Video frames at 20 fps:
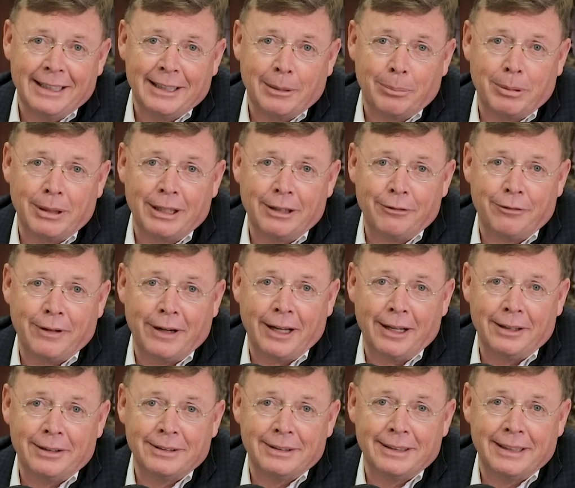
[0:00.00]
The pleading
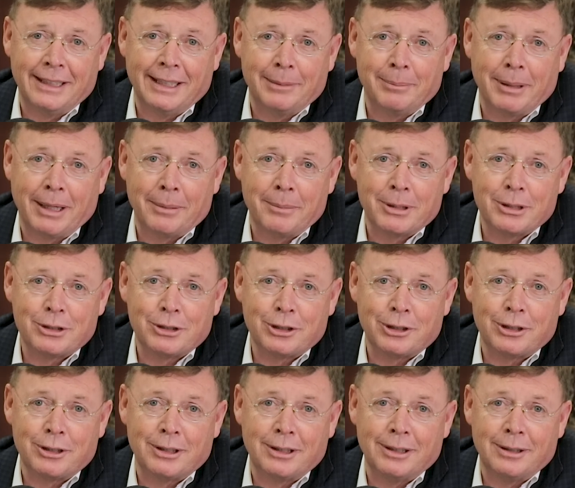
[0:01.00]
filed by
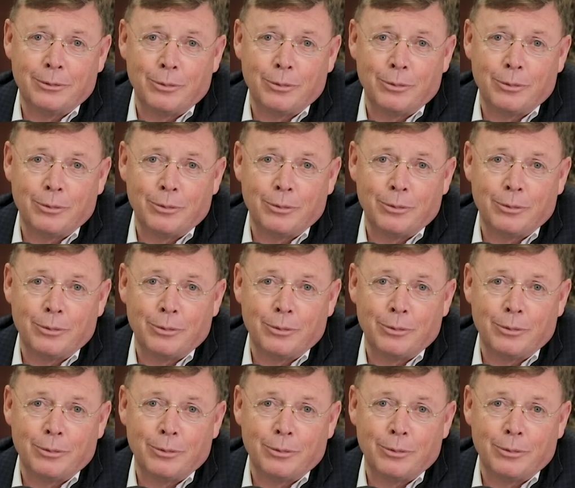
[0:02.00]
Mr.